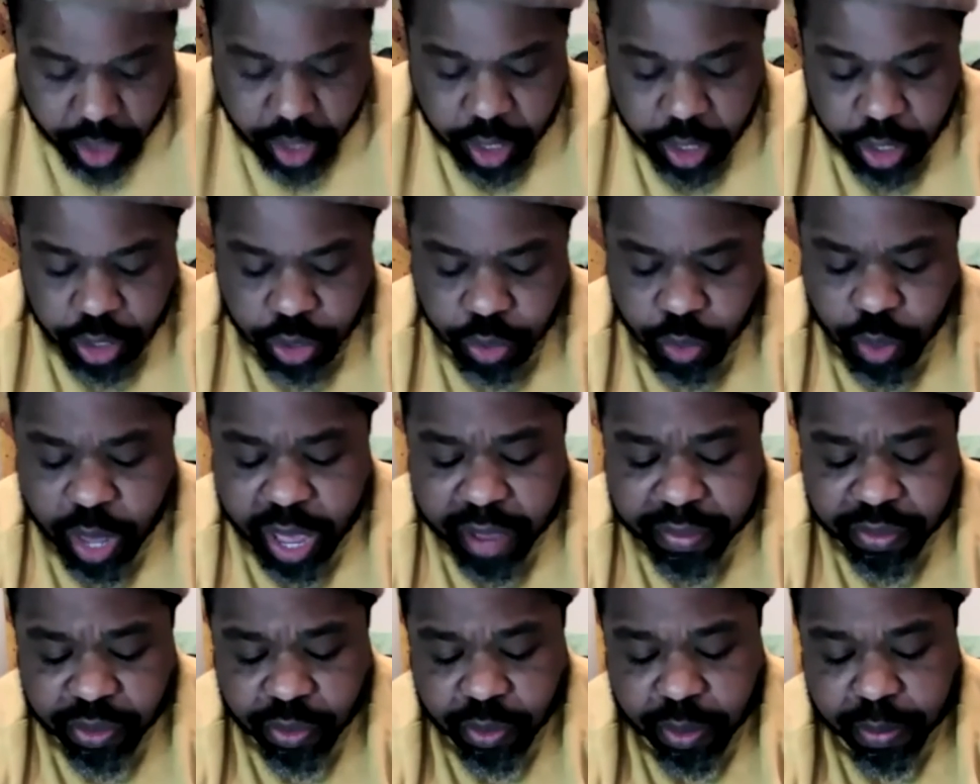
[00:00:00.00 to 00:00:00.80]
You
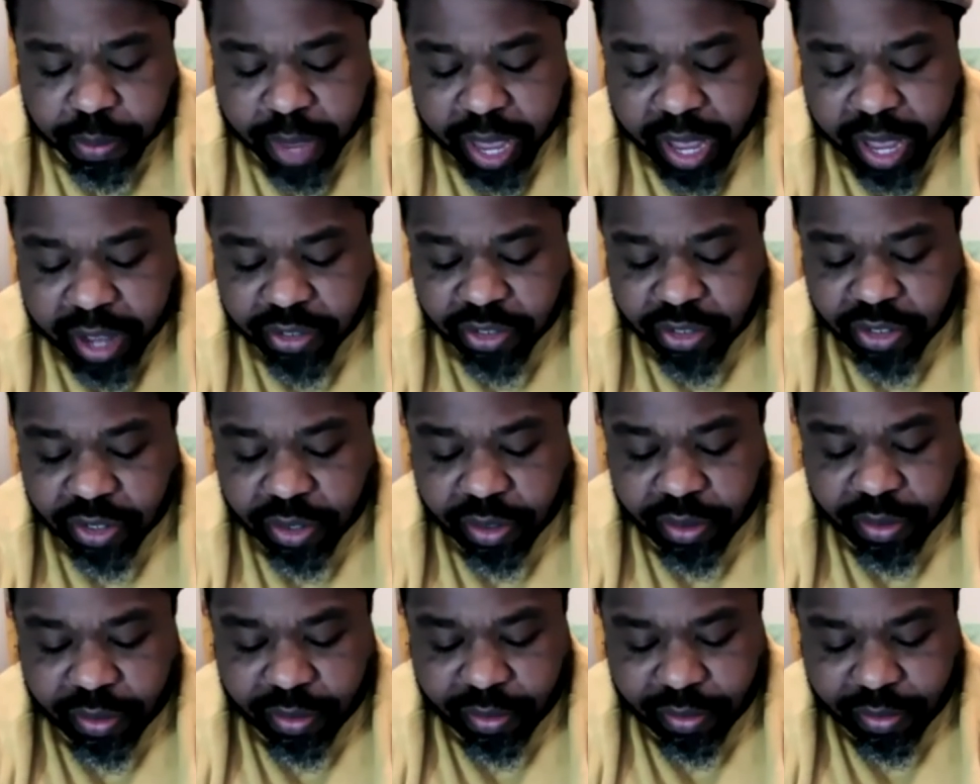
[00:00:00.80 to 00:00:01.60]
have to
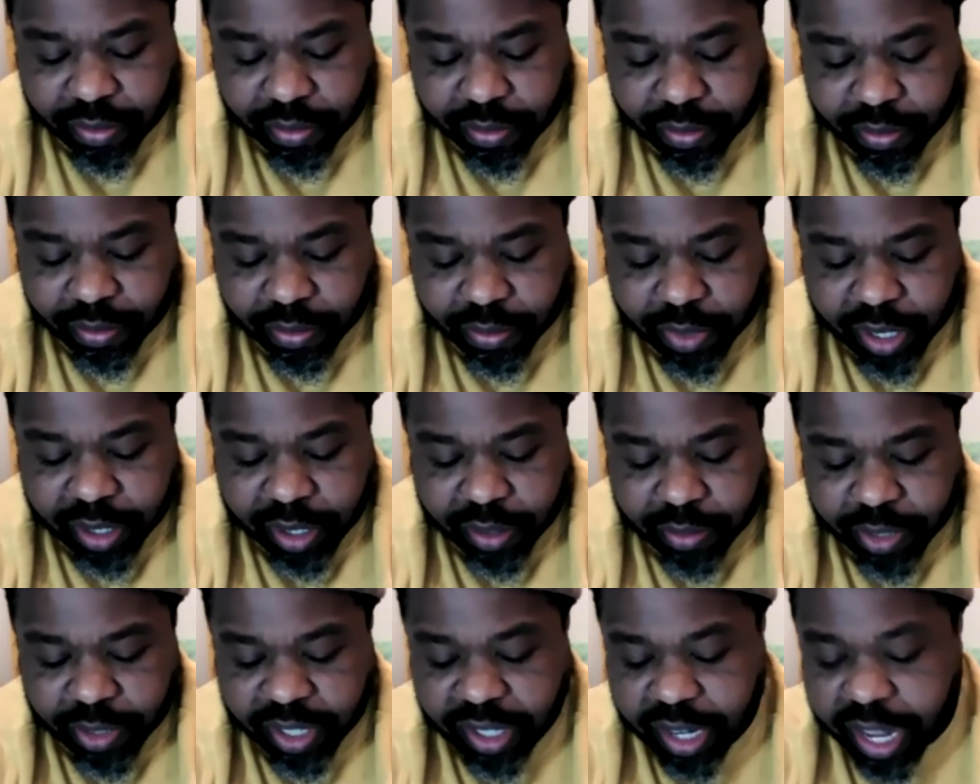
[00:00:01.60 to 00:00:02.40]
imagine what it
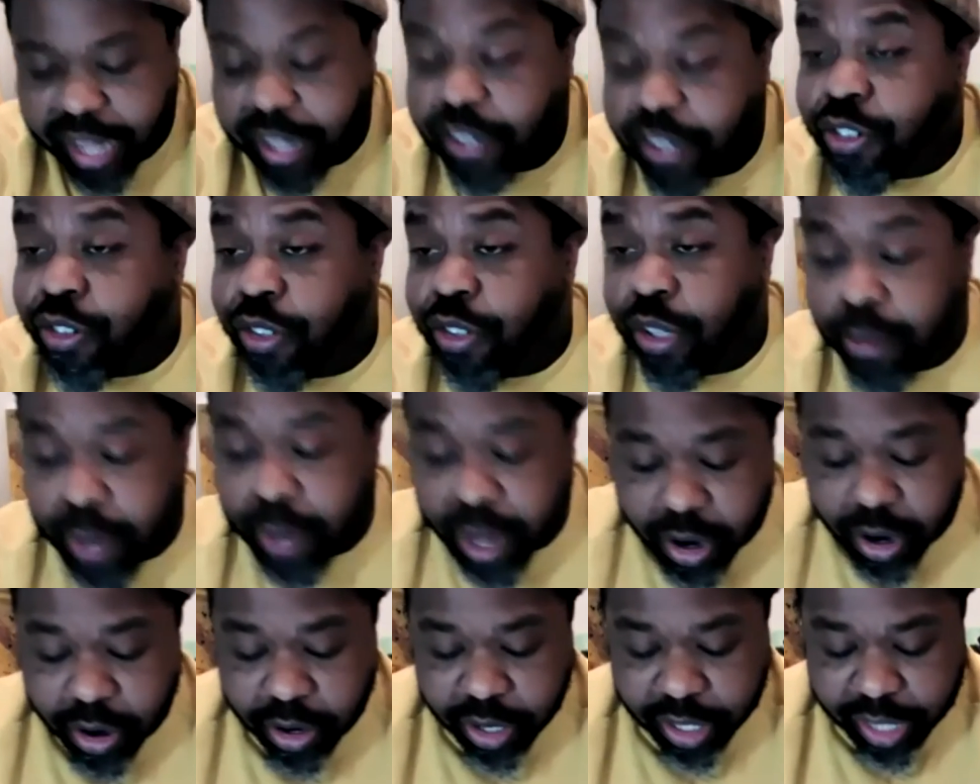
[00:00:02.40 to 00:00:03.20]
was like during my
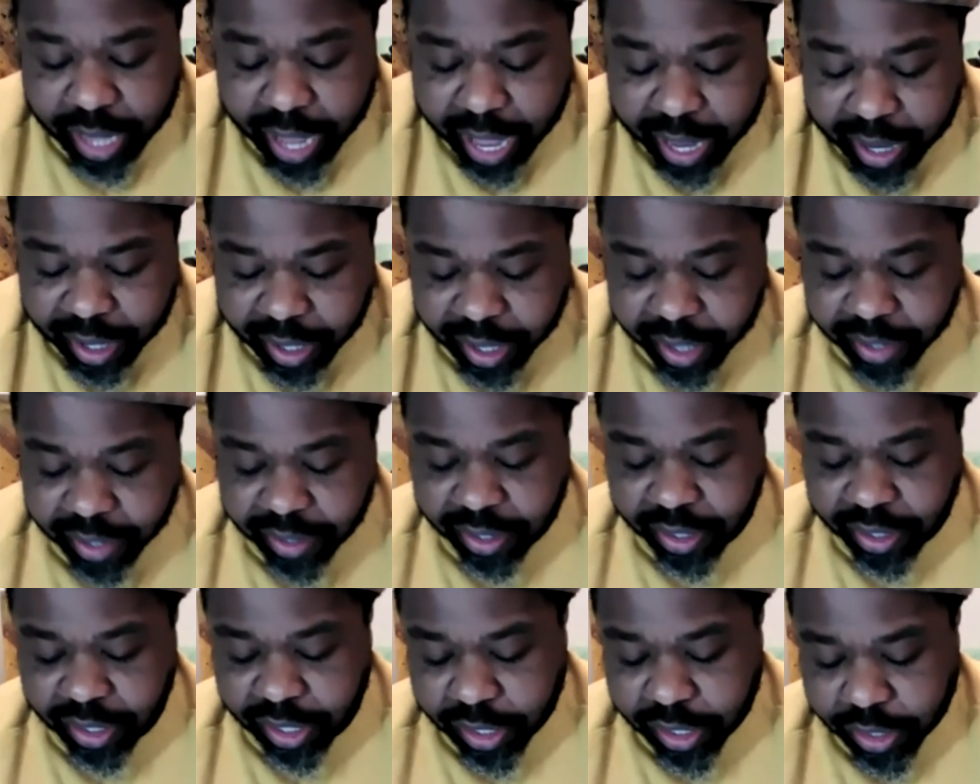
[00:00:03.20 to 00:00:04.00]
early
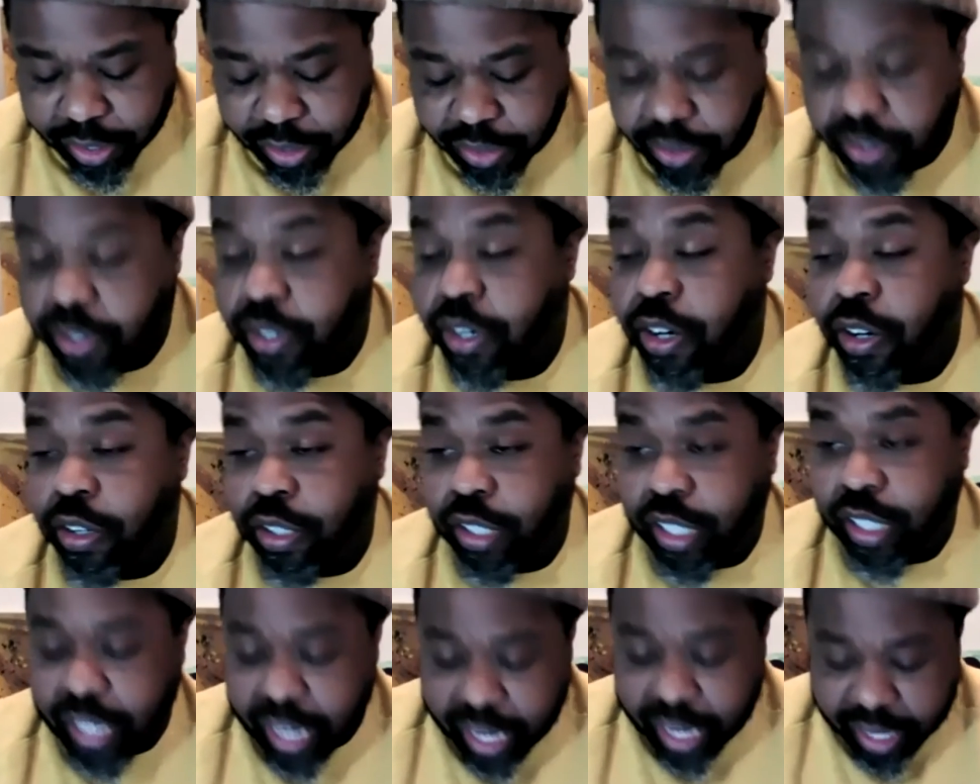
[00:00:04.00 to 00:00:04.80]
adolescent years, the
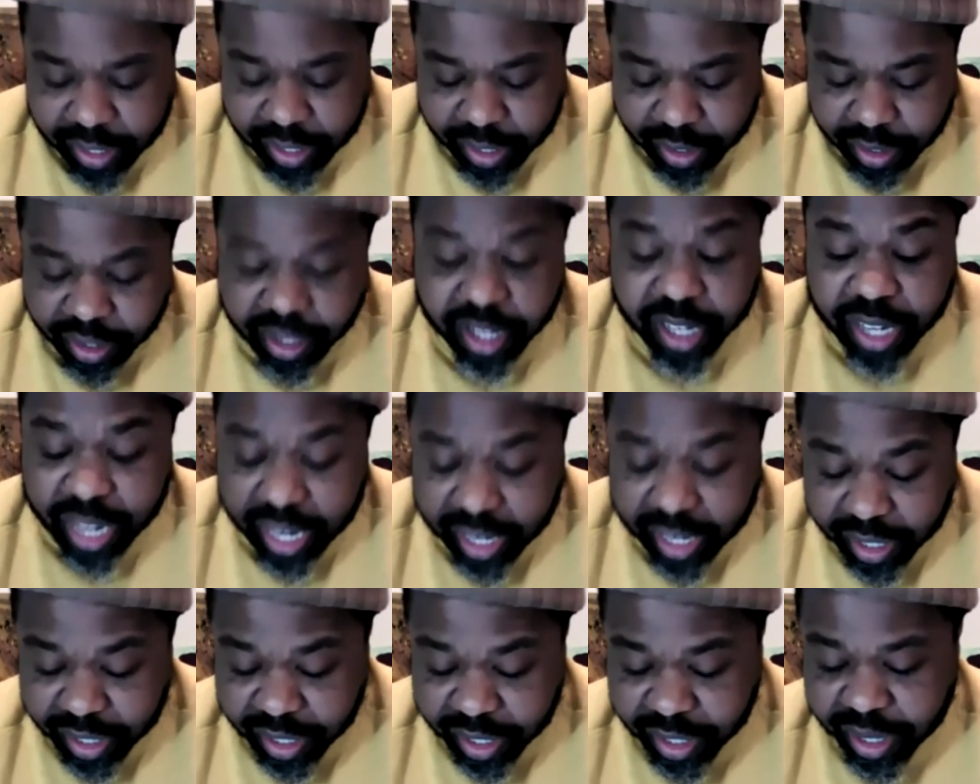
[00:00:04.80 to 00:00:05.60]

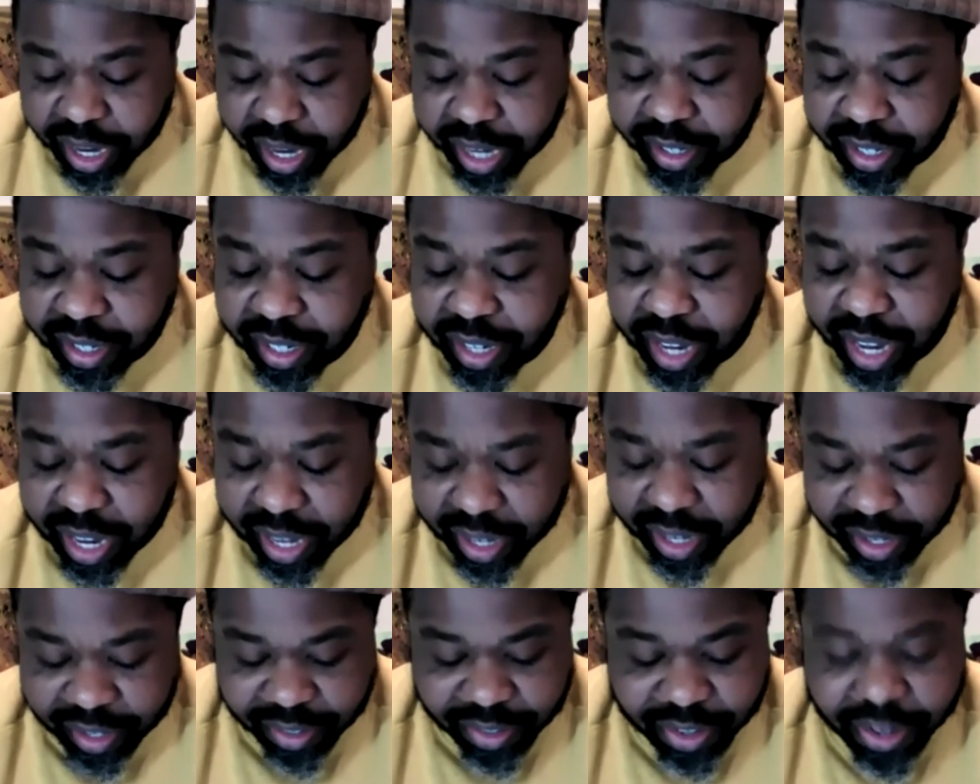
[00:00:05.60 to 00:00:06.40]
late
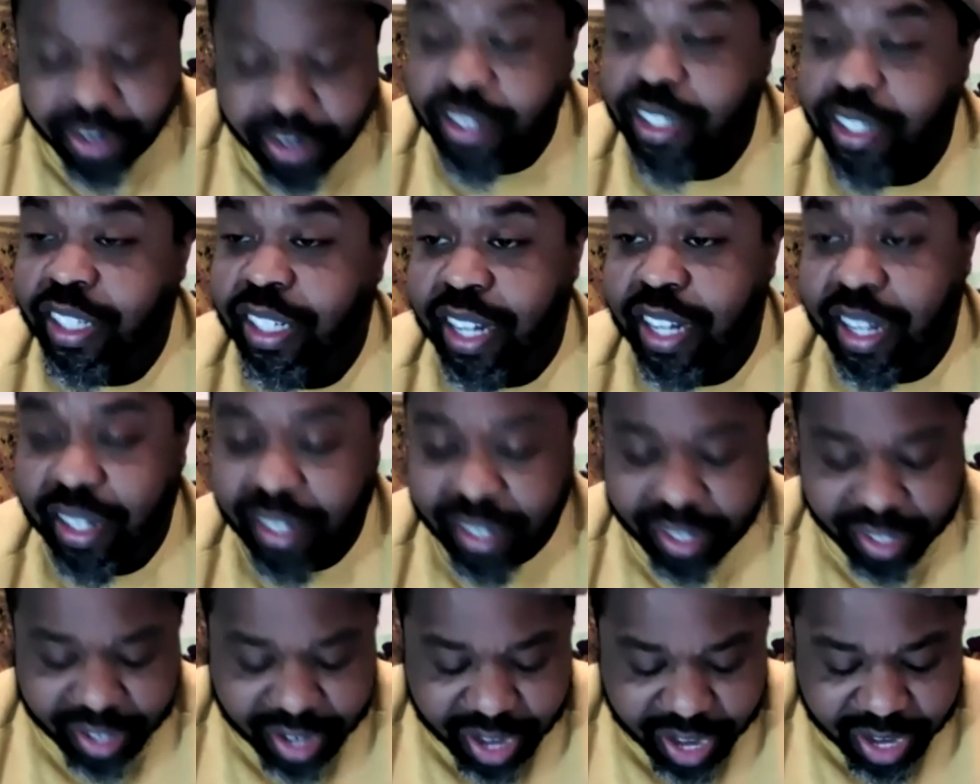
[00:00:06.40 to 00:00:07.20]
1980s, the early
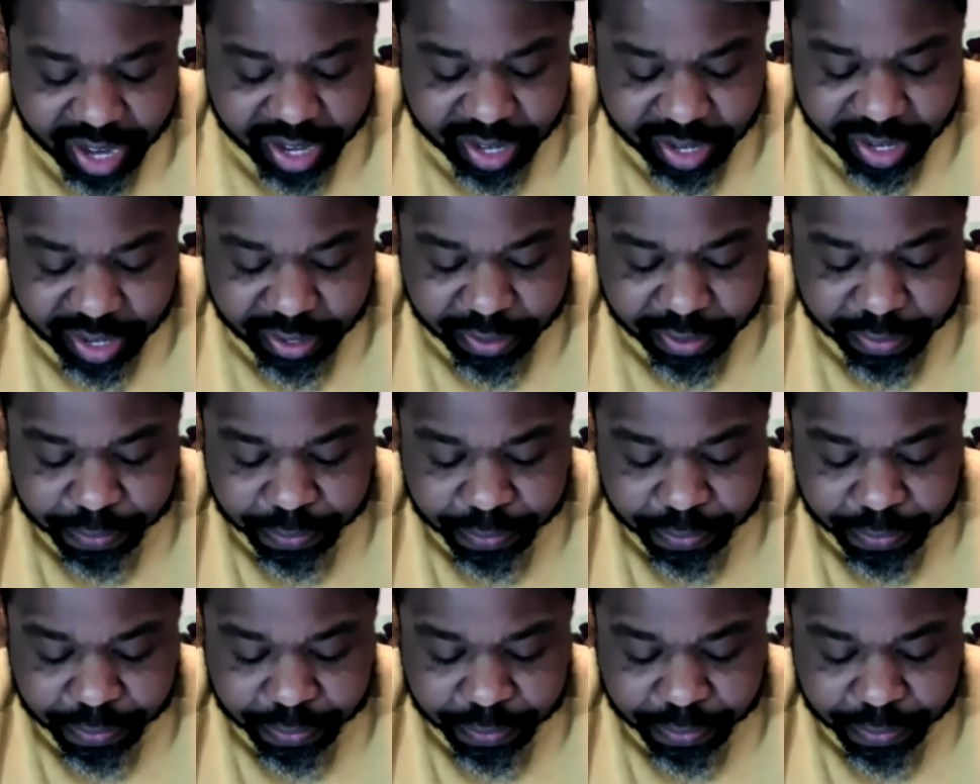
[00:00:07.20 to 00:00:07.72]
1990s.